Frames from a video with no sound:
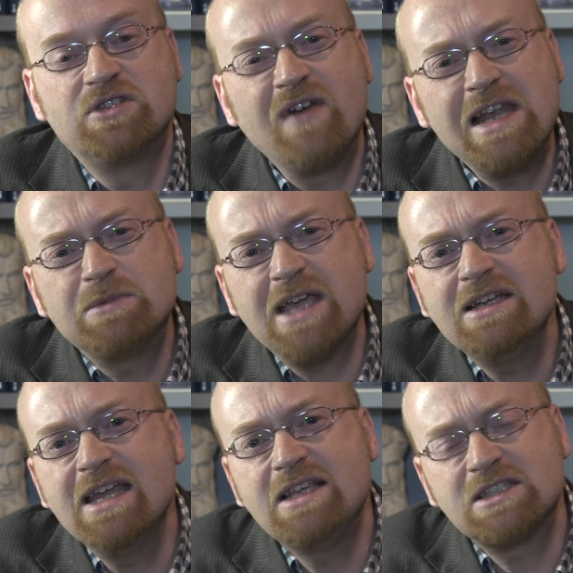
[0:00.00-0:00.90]
developed
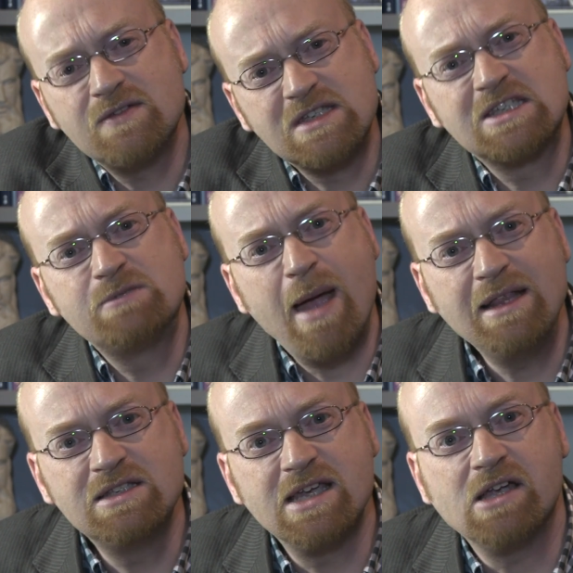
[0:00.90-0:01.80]
techniques of
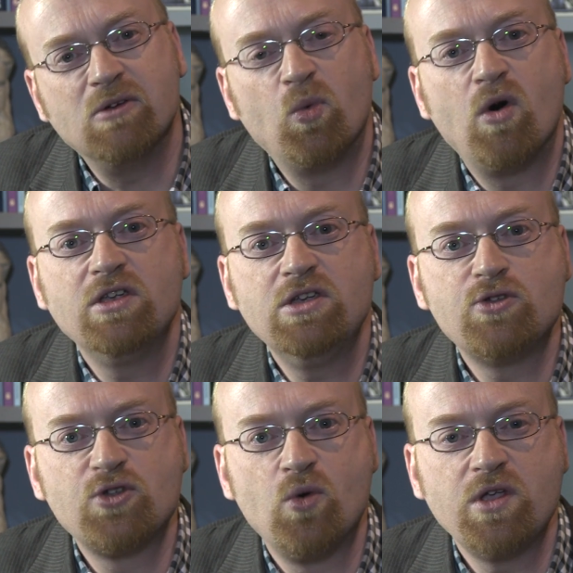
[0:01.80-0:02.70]
suspending what you
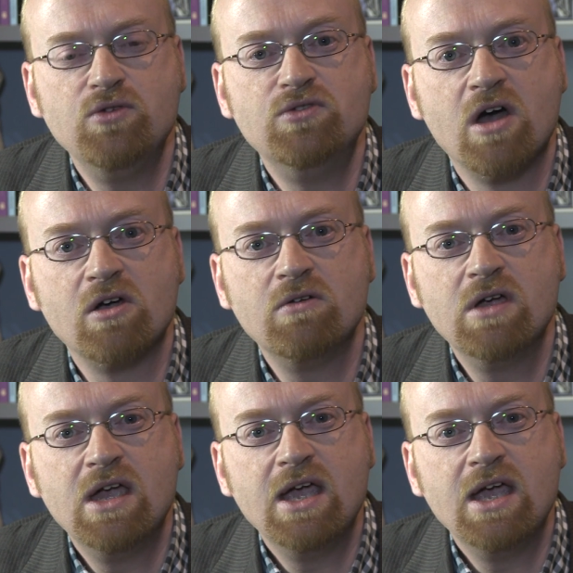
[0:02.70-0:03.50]
thought you know